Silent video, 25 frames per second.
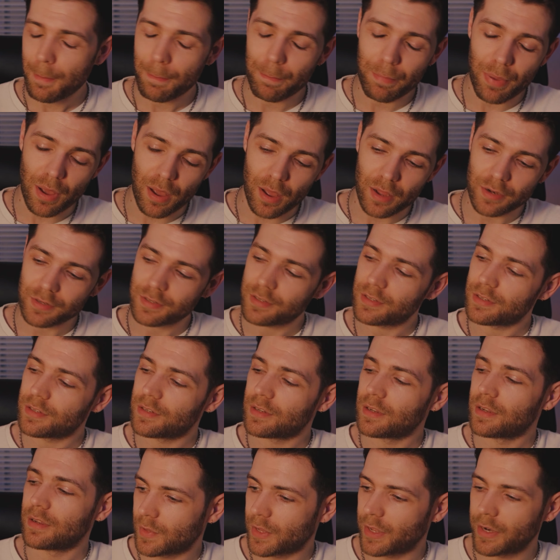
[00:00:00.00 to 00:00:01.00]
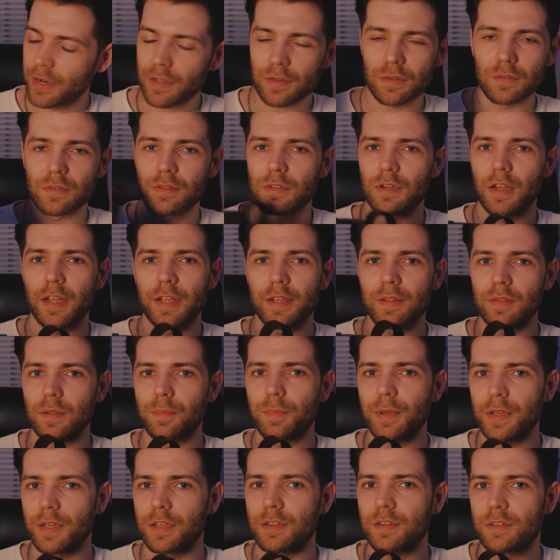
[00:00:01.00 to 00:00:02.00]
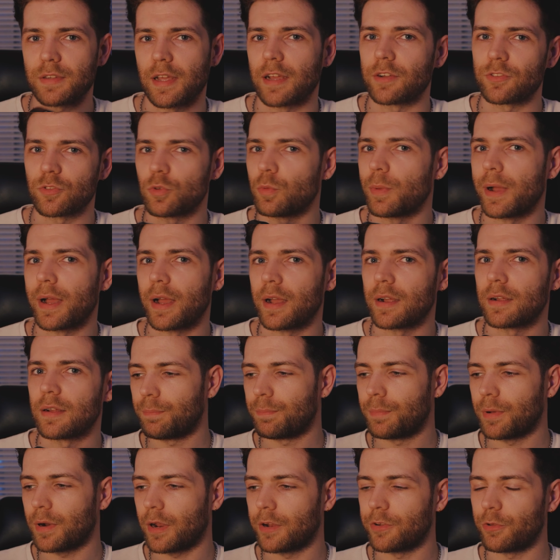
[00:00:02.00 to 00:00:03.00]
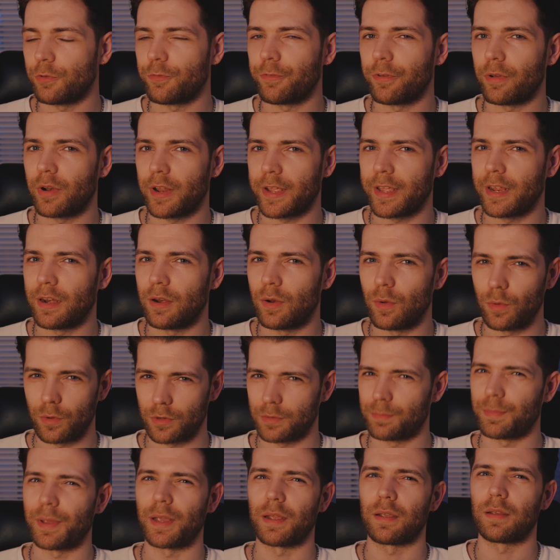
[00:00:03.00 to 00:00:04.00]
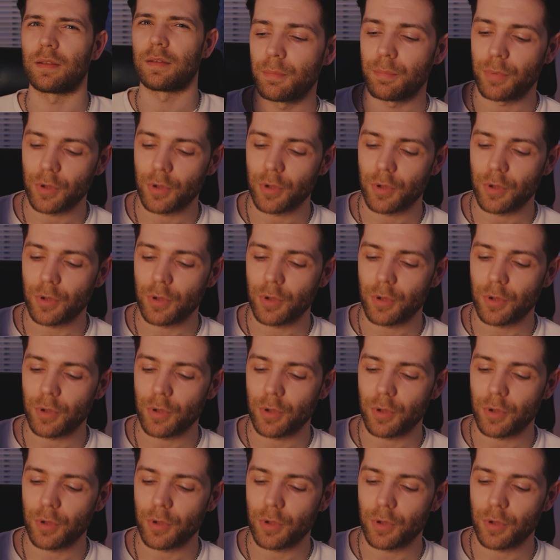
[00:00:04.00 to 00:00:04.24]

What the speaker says: but it isn't like the biggest satchel bag, but I do feel like it looks big.